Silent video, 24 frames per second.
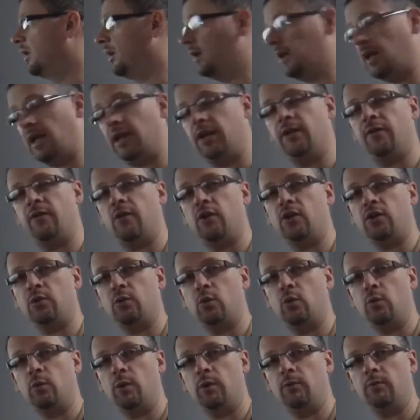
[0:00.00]
let your device
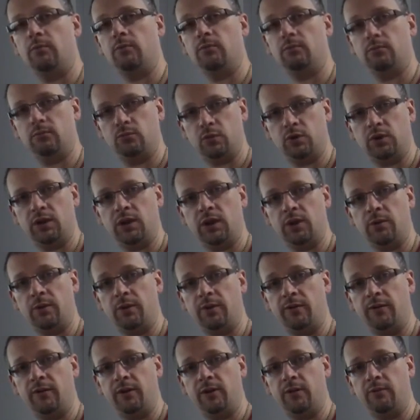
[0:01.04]
warm up, we'll see you
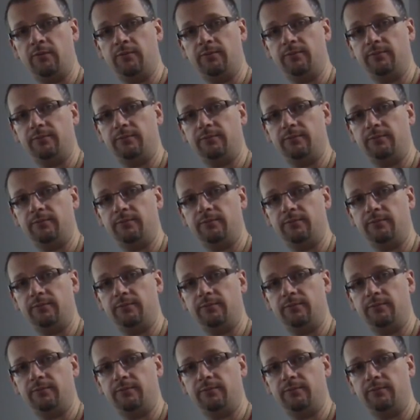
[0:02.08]
in a few.